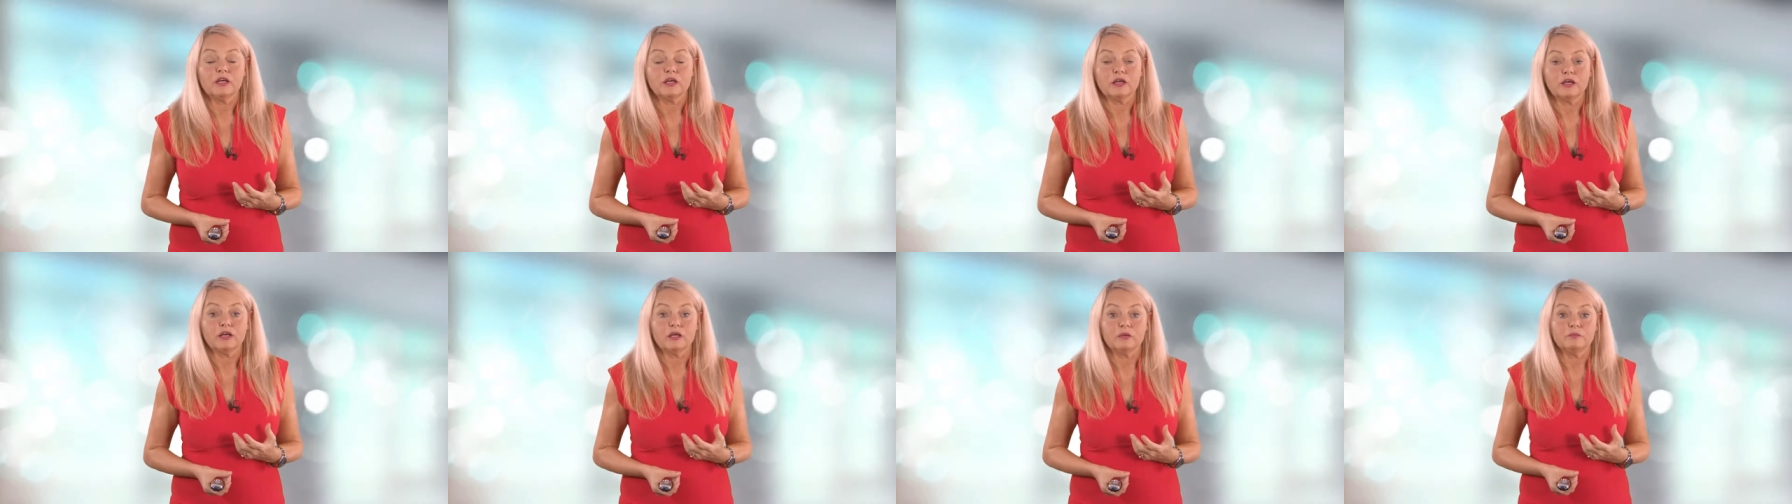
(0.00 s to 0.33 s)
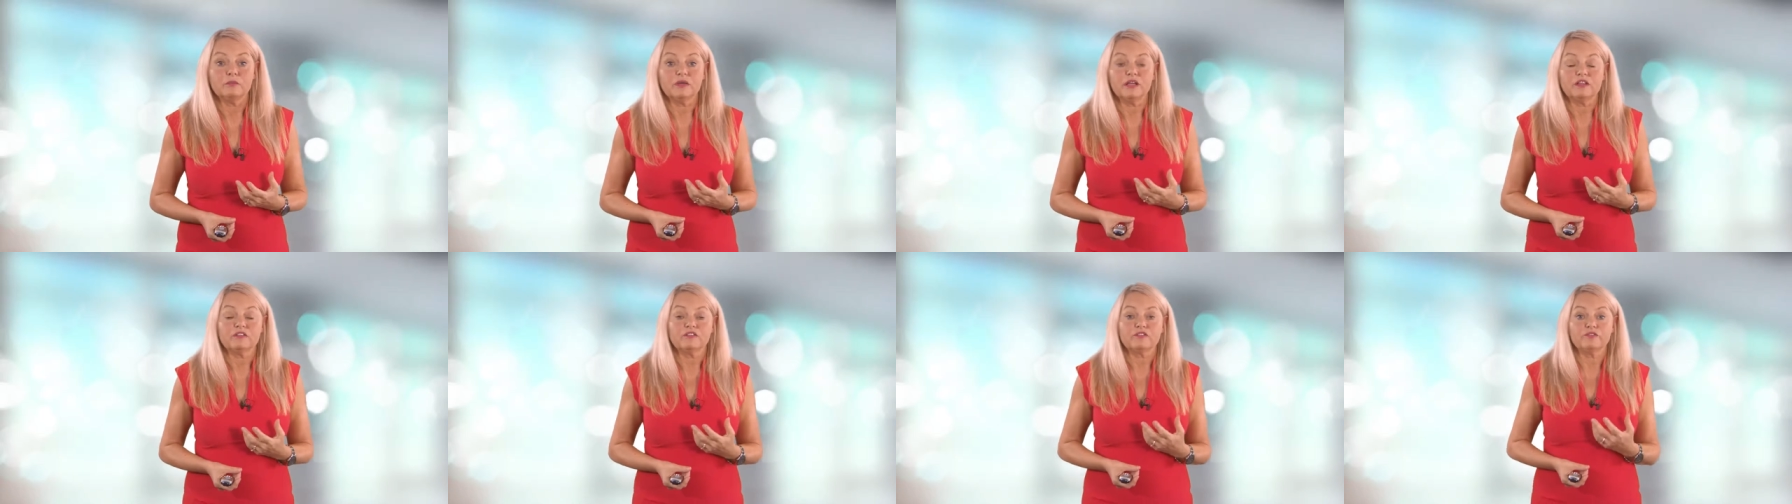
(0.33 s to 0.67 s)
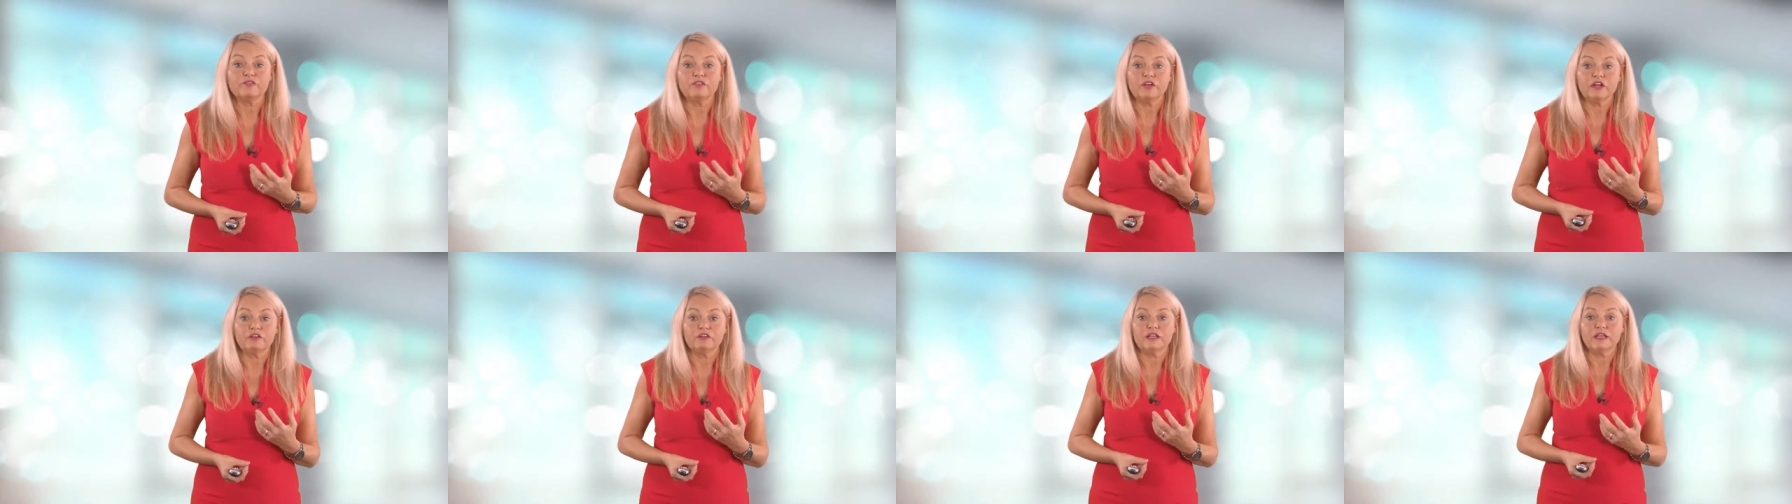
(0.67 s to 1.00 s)
Um, it's
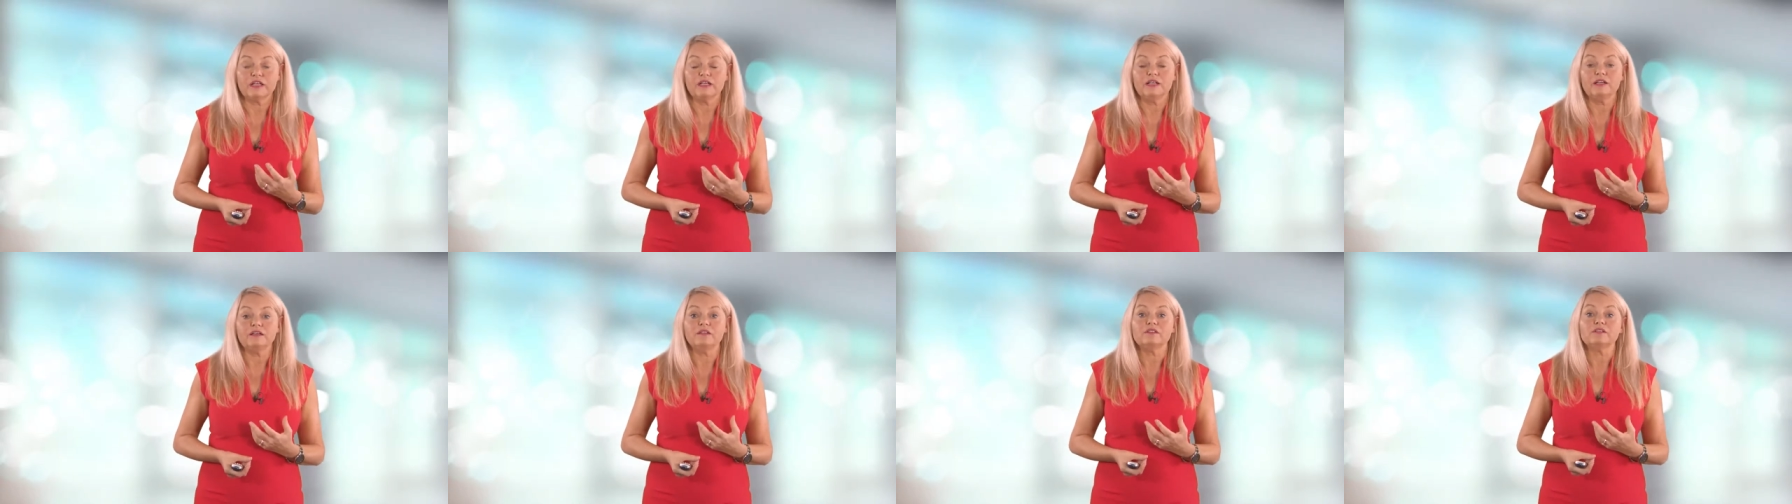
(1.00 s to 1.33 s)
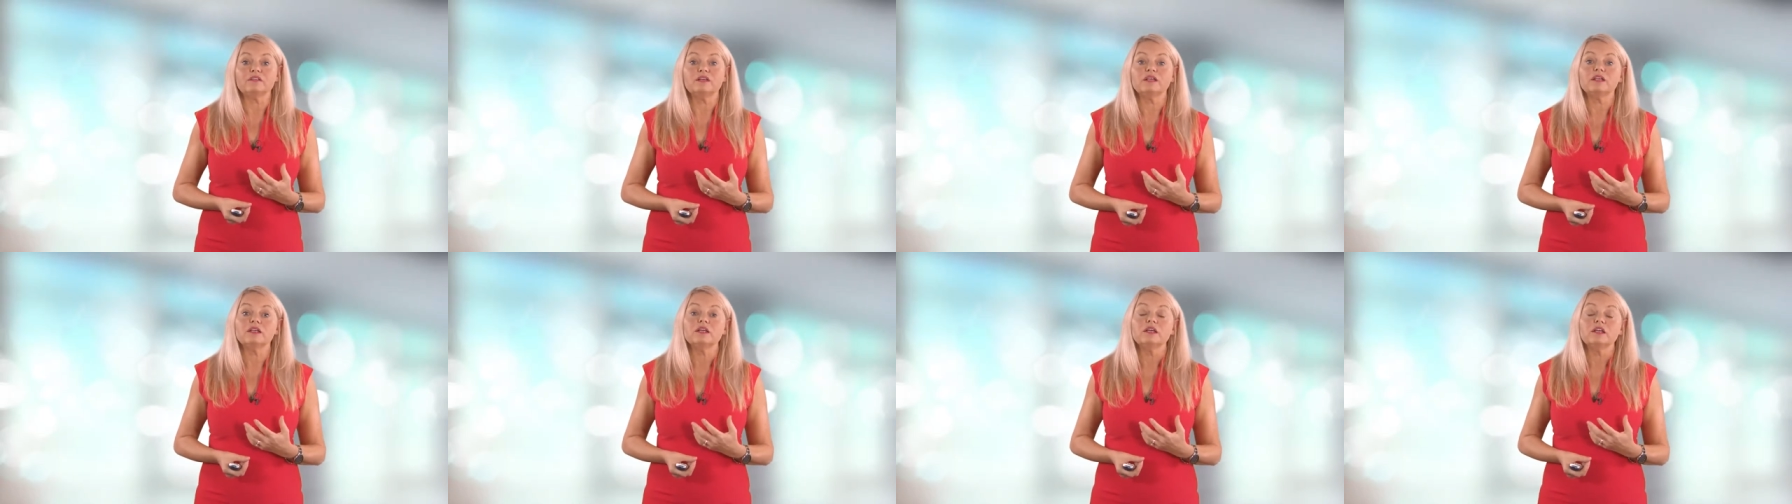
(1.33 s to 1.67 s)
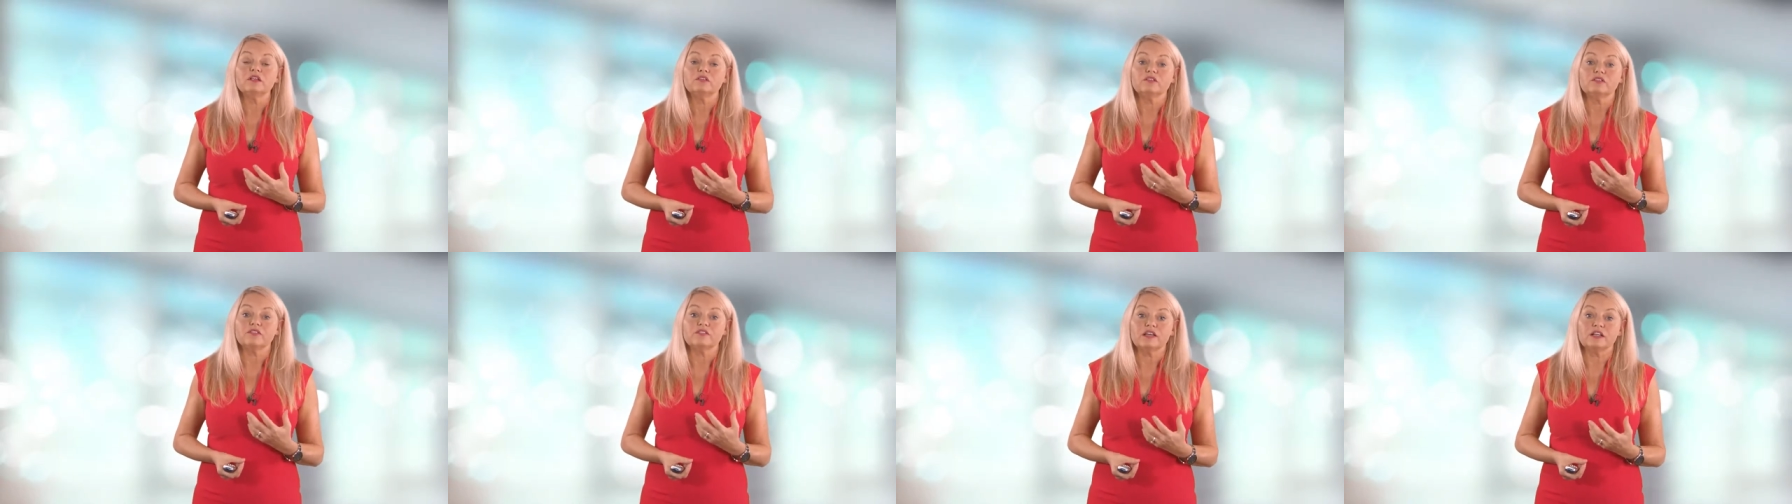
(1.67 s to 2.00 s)
very easy
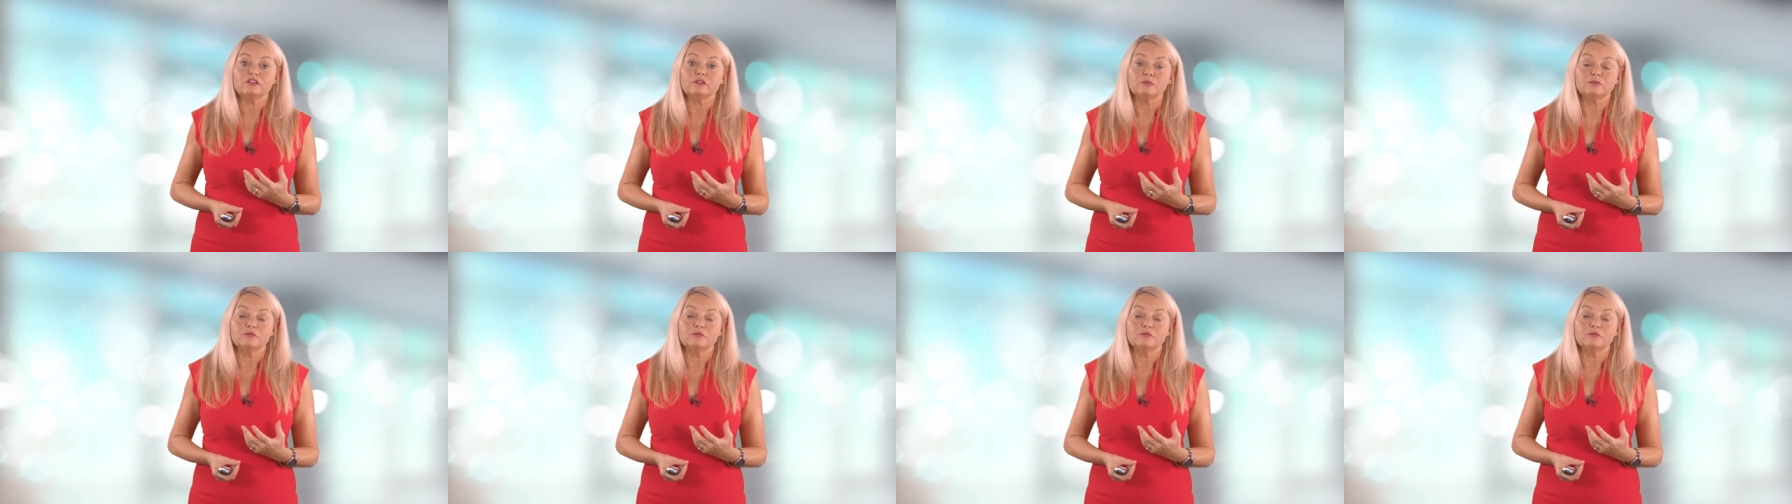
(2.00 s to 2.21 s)
to set